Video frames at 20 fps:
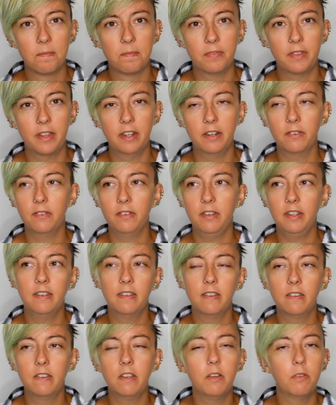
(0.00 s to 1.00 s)
They don't need
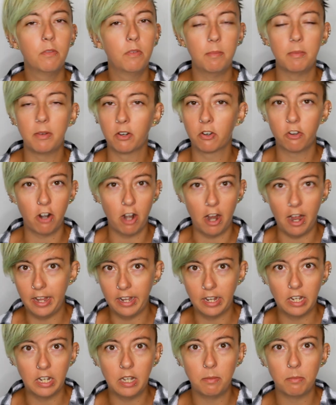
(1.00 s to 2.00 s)
to see women
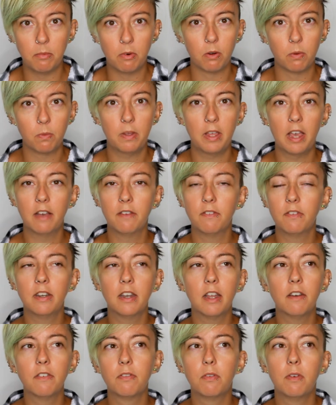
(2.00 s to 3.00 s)
crying anymore. We have
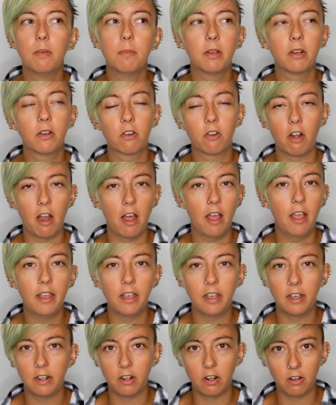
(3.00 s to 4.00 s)
enough women
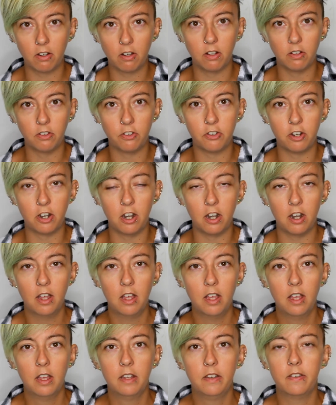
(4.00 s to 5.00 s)
crying in our culture
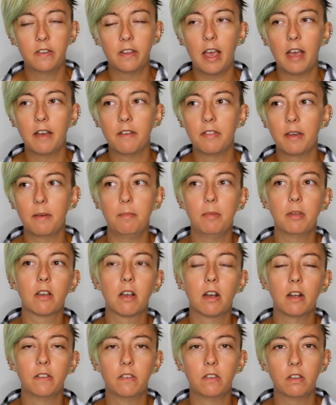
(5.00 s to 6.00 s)
to have that be
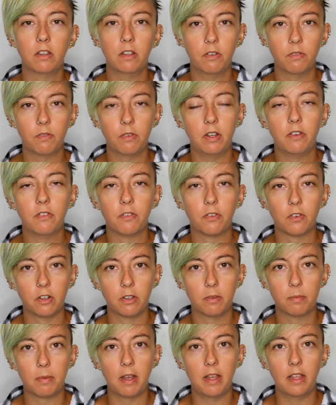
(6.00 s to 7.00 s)
constantly
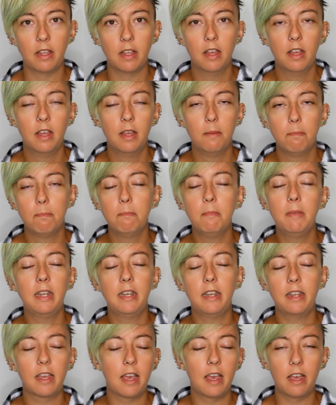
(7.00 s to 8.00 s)
reinforced by
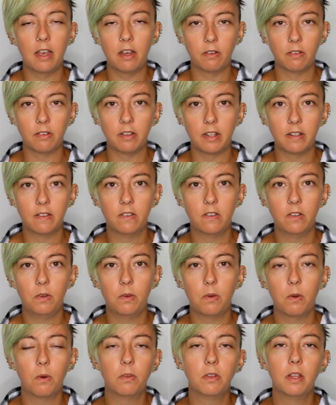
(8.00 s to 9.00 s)
media outlets
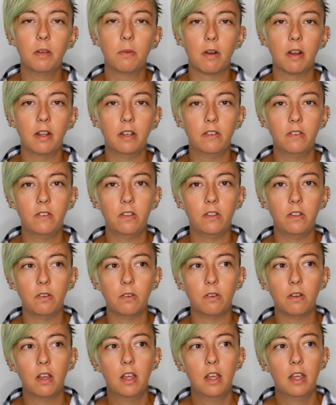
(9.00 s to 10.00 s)
who only want
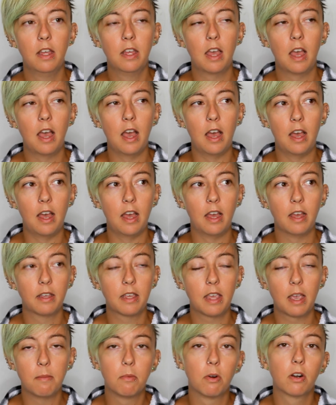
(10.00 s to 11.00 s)
to uh,
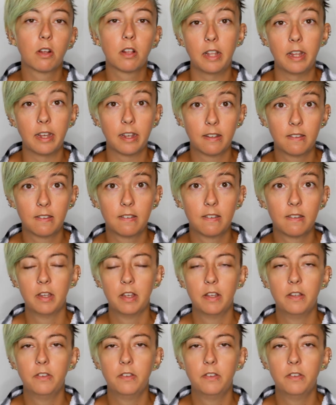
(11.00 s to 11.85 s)
get more clicks.